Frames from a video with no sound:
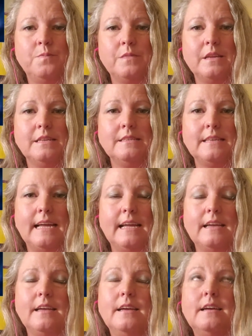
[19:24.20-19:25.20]
It's like,
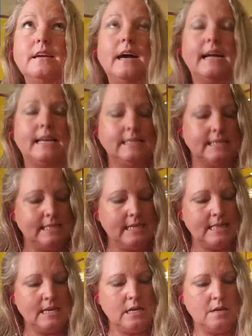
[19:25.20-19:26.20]
I could see
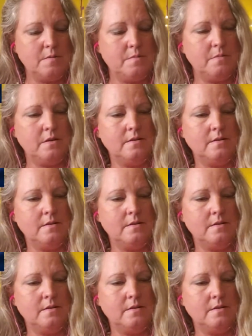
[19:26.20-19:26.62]
them